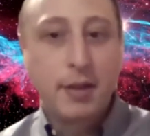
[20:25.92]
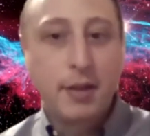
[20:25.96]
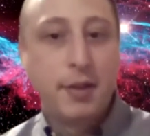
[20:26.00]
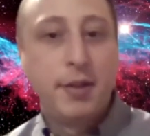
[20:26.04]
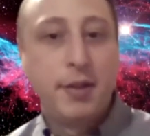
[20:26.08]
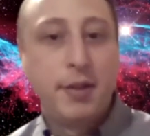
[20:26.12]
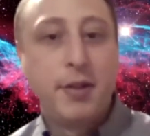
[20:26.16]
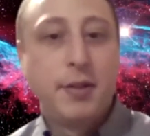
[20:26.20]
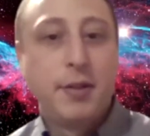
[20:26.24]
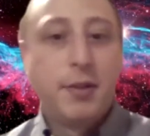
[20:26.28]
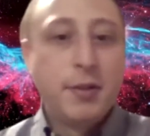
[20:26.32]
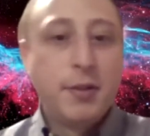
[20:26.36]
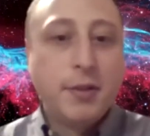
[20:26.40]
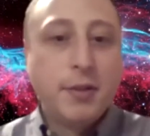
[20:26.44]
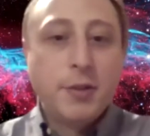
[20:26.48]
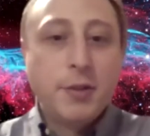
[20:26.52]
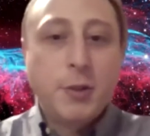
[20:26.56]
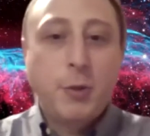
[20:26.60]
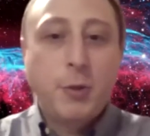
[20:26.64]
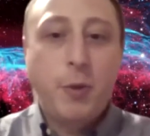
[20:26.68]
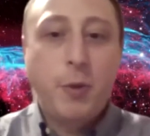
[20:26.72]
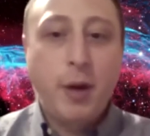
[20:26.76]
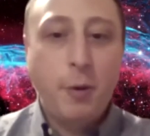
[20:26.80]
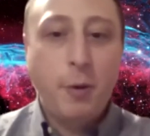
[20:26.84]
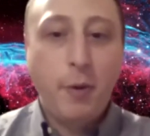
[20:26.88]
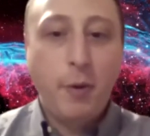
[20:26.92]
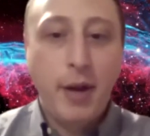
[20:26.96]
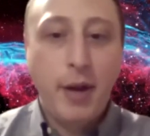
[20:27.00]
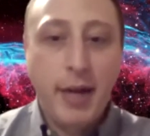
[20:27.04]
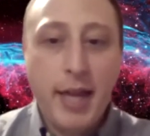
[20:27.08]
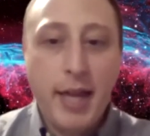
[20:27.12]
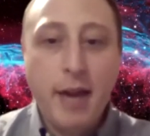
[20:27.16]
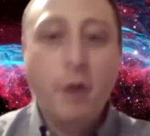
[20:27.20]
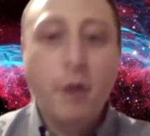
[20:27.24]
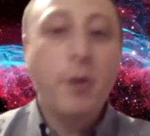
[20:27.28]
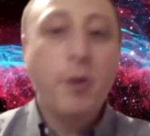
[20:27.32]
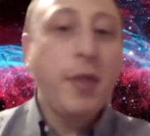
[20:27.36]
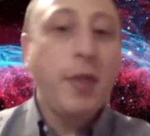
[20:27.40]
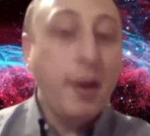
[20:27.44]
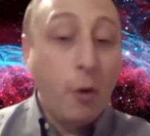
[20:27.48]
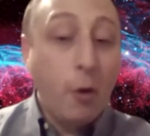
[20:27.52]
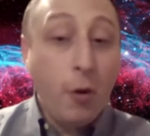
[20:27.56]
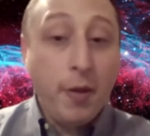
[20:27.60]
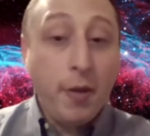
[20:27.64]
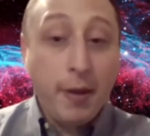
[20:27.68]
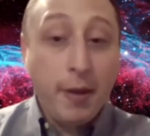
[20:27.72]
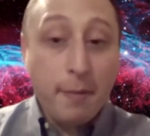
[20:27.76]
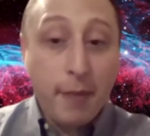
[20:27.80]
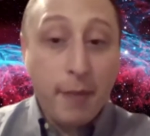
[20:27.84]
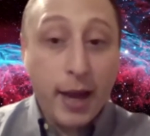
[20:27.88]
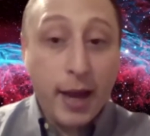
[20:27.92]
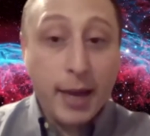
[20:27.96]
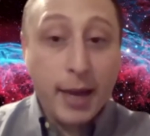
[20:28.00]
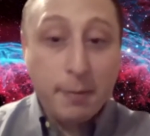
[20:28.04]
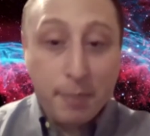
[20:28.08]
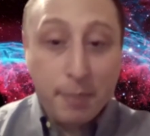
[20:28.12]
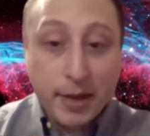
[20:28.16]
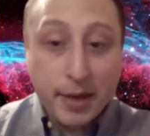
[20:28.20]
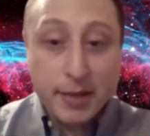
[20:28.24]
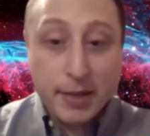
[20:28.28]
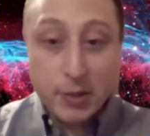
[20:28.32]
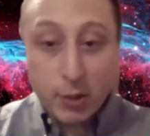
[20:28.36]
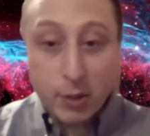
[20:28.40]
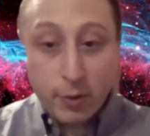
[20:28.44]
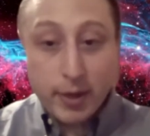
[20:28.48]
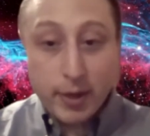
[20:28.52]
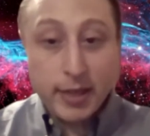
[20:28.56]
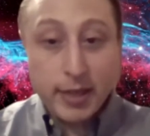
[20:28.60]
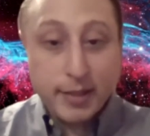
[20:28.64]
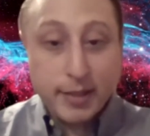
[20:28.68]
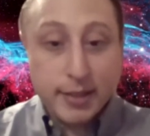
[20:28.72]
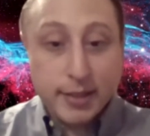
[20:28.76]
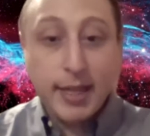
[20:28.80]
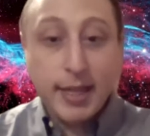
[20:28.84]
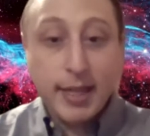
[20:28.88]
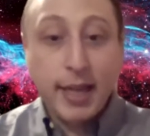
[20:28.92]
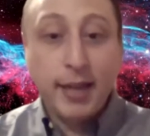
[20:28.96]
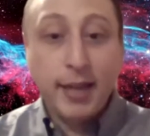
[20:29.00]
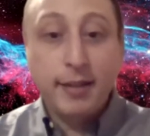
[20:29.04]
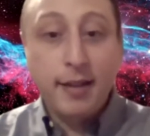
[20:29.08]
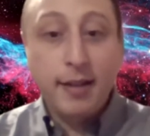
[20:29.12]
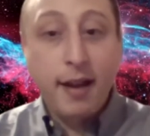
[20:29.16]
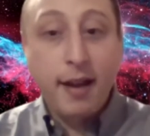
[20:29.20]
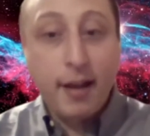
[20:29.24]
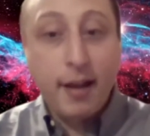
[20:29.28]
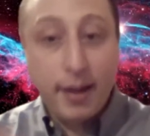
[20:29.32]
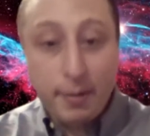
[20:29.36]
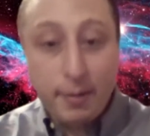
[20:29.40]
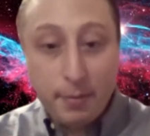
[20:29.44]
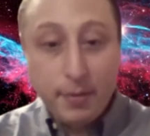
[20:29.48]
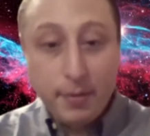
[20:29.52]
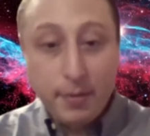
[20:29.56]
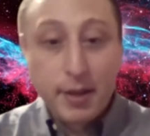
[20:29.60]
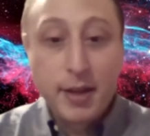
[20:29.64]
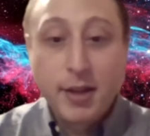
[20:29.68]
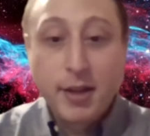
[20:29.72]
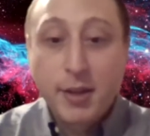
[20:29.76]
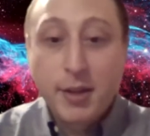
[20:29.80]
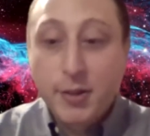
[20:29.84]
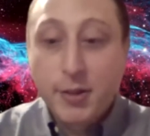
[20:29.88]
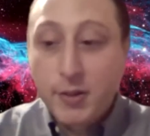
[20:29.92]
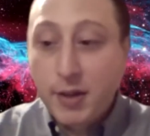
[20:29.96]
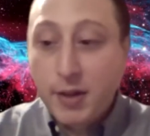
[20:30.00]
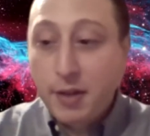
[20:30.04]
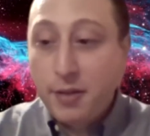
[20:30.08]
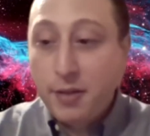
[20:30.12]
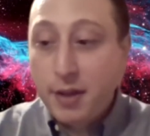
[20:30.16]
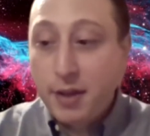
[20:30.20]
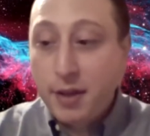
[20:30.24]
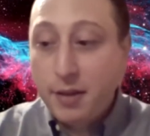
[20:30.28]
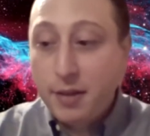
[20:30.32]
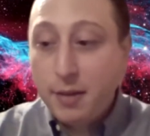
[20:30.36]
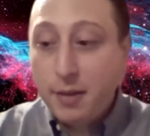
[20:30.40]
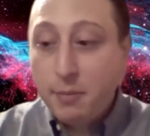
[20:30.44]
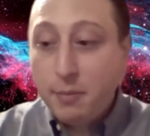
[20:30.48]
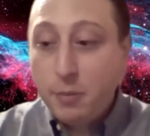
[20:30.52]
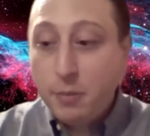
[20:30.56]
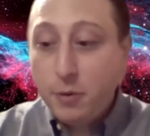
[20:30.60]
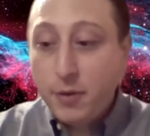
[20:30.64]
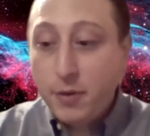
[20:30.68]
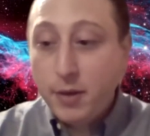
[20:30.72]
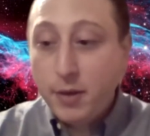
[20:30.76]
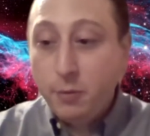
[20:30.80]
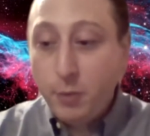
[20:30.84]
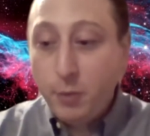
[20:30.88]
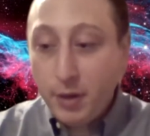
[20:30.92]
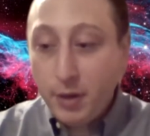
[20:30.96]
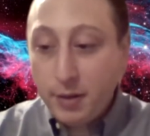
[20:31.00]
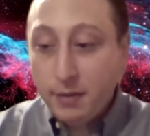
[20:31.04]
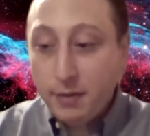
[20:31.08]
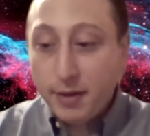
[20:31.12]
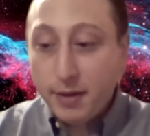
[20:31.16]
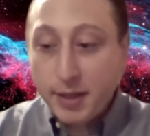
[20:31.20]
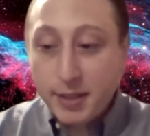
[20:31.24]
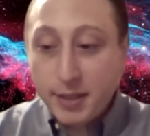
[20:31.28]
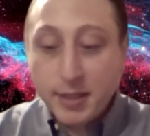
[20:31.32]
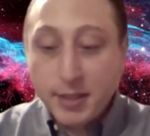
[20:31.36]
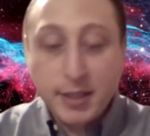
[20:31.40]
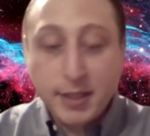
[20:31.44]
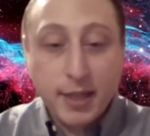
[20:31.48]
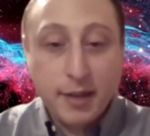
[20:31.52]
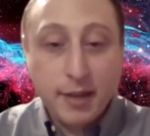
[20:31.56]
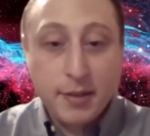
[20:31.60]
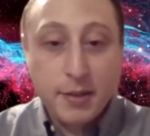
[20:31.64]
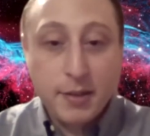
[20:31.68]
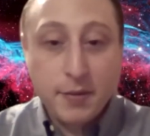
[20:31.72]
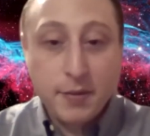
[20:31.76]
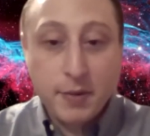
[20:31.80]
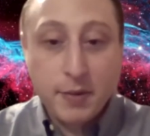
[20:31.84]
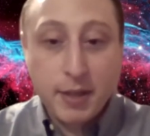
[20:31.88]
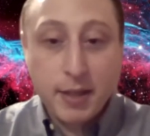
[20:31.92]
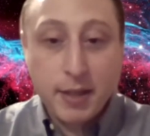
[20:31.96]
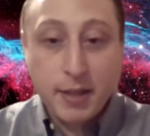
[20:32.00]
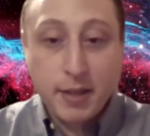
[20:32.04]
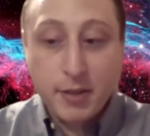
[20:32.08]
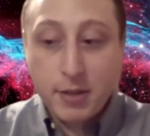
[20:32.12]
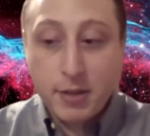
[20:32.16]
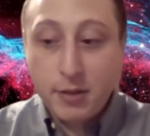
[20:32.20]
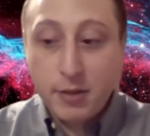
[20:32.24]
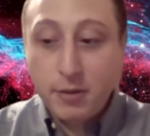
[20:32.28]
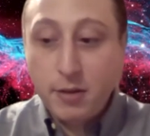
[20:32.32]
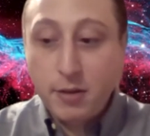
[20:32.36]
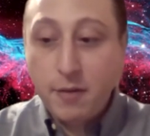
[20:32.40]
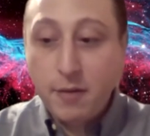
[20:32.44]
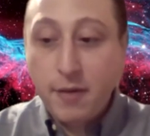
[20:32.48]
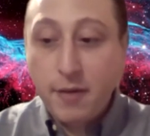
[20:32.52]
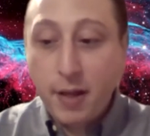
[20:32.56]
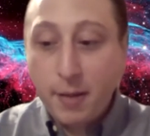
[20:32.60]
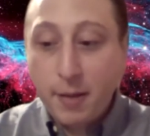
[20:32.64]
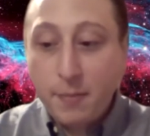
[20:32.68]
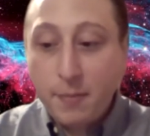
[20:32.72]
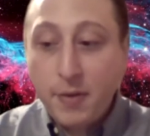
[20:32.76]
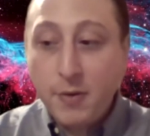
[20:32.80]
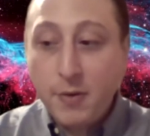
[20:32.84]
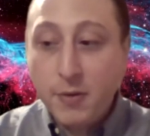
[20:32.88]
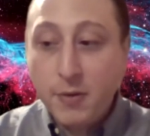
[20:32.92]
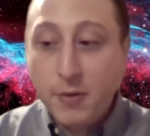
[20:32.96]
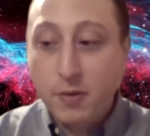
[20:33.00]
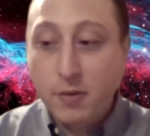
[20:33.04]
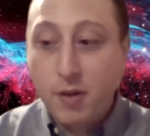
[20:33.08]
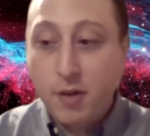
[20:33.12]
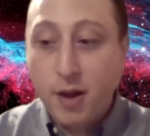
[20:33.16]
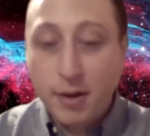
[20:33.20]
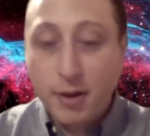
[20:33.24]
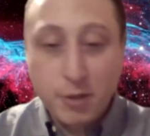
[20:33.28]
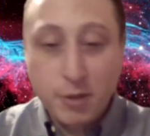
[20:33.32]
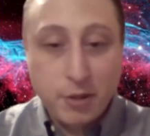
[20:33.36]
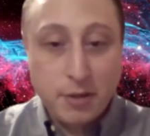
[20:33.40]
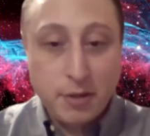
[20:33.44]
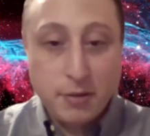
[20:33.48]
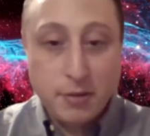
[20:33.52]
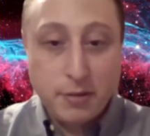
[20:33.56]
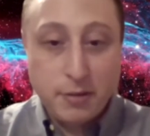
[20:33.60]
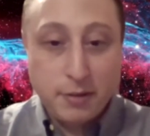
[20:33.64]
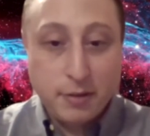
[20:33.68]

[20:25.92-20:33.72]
yeah square one again or they or they might but it's going to take time so i think that moving really really decisively to develop those launch